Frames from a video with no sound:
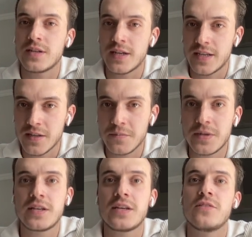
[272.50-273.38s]
I can
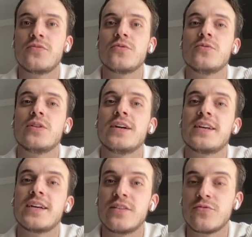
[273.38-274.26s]
make if you
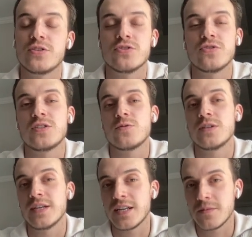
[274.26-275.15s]
like and if you enjoy this
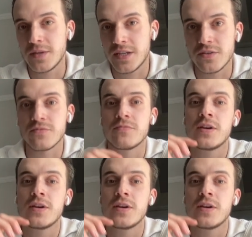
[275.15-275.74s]
one I can make a